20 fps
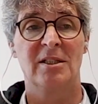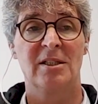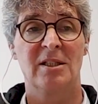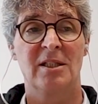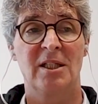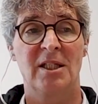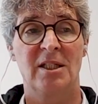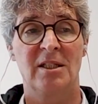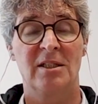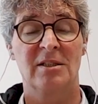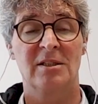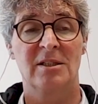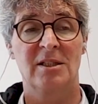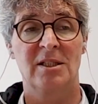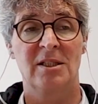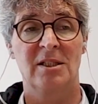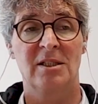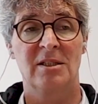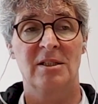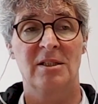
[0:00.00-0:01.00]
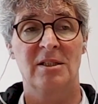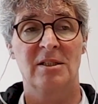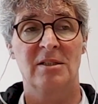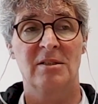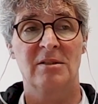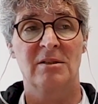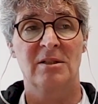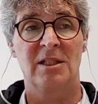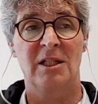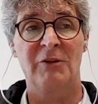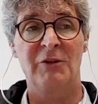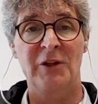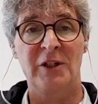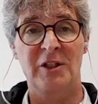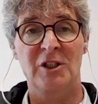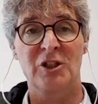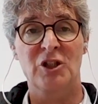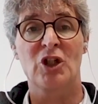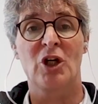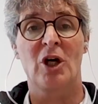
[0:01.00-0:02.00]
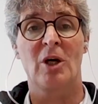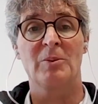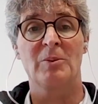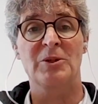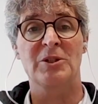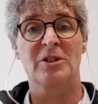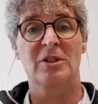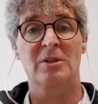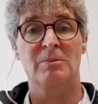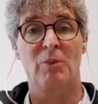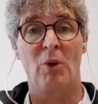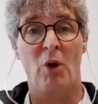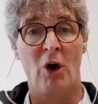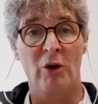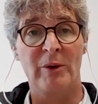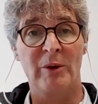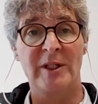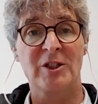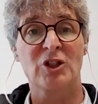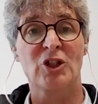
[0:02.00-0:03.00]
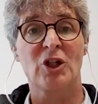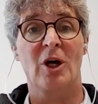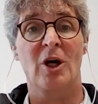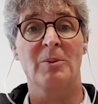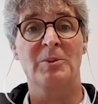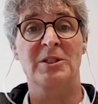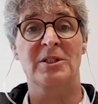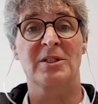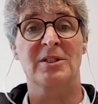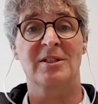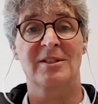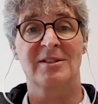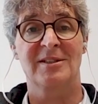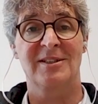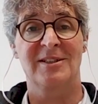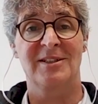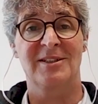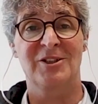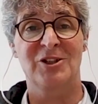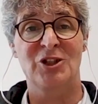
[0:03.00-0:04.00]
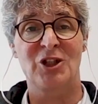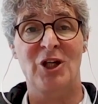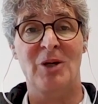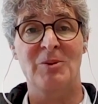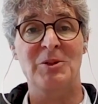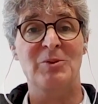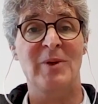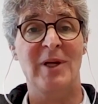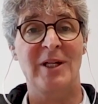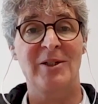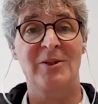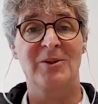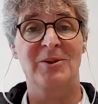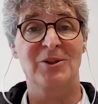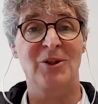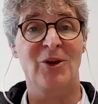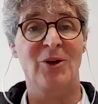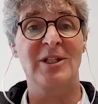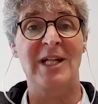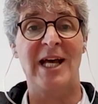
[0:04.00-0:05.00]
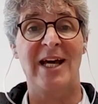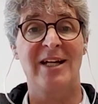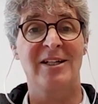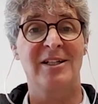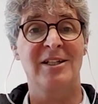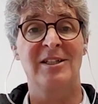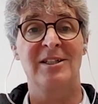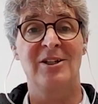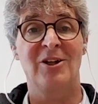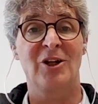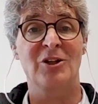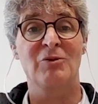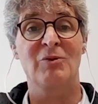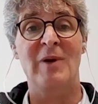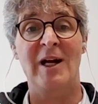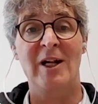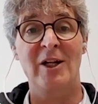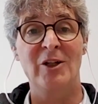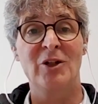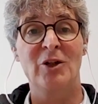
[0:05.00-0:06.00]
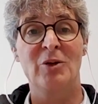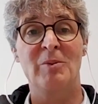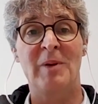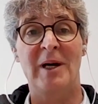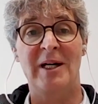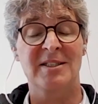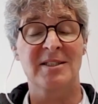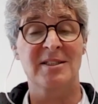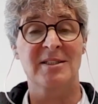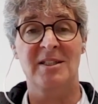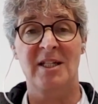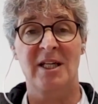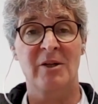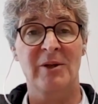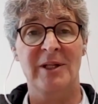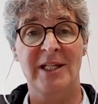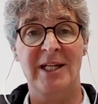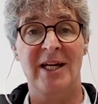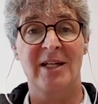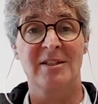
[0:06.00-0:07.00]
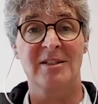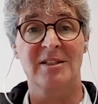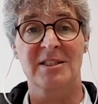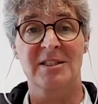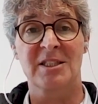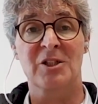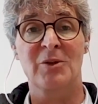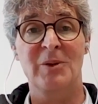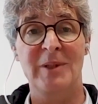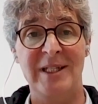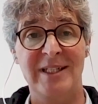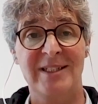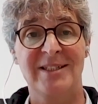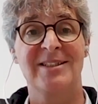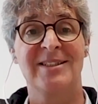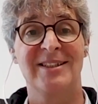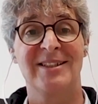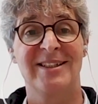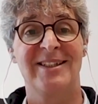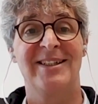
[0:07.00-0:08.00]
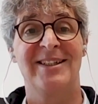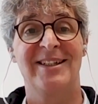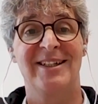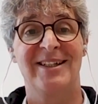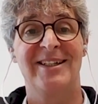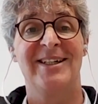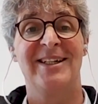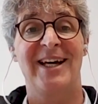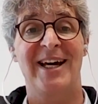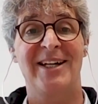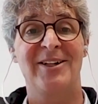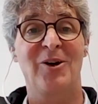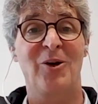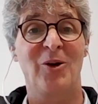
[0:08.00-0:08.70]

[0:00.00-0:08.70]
the, the, the difficult jobs, the boring jobs, the, the, jobs where you don't add a lot value by staring at the screen and